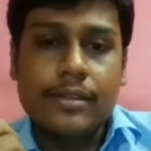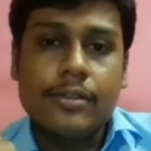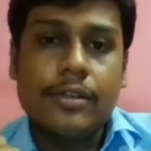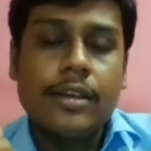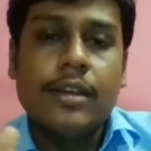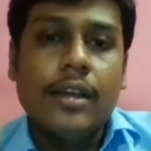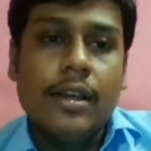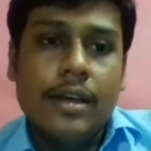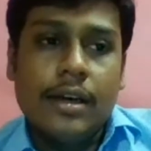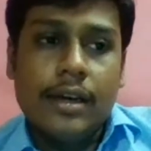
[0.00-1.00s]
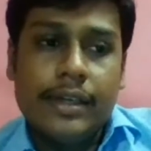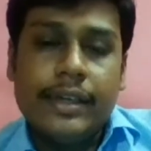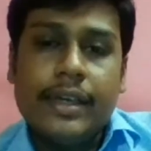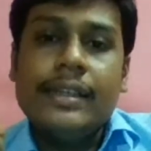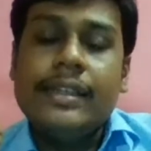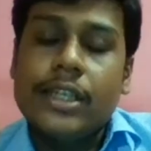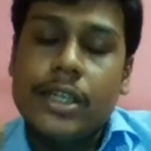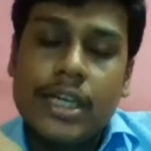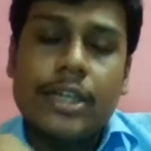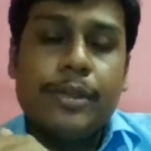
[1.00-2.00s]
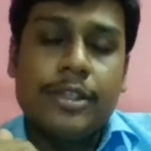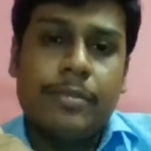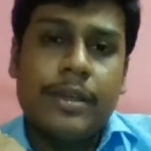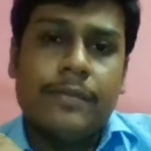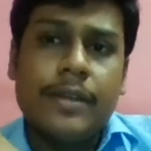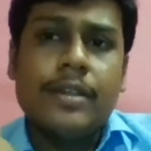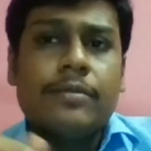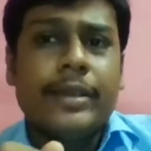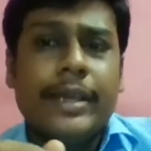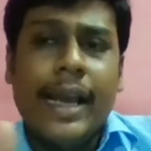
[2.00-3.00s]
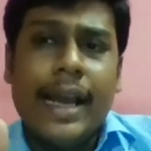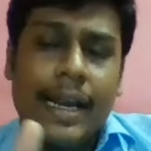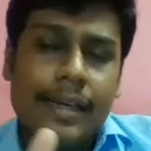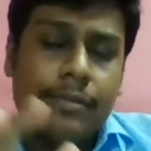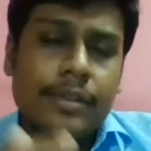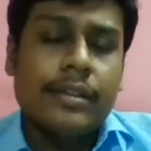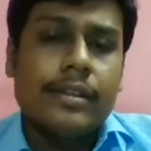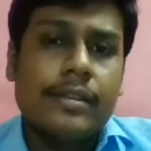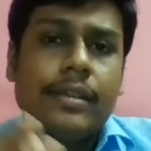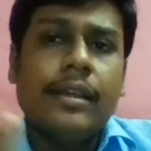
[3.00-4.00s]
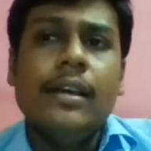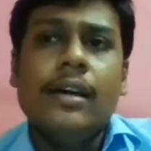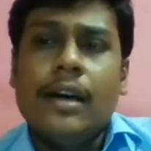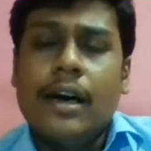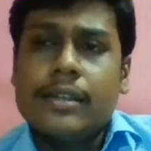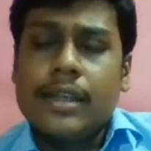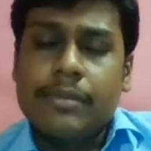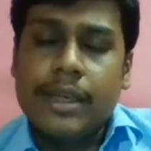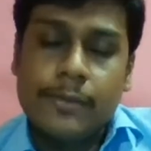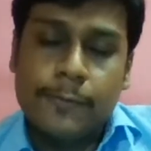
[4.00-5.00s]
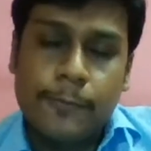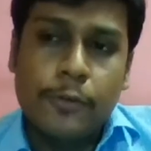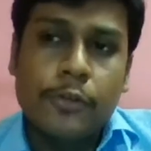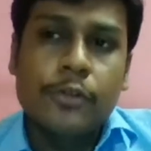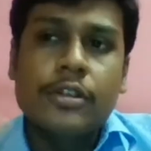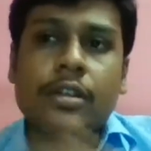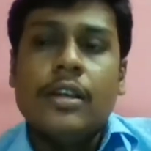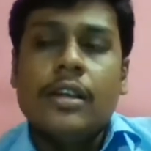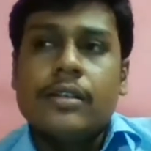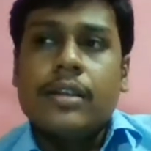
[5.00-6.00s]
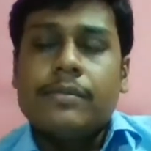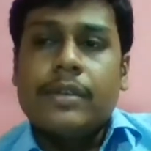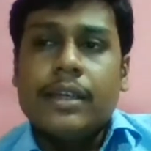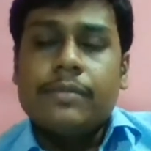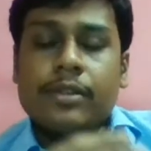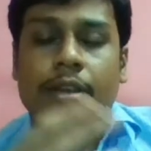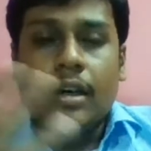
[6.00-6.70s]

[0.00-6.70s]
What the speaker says: Okay, Indian yogurt based beverage. We add with lassi sometimes fruits, sometimes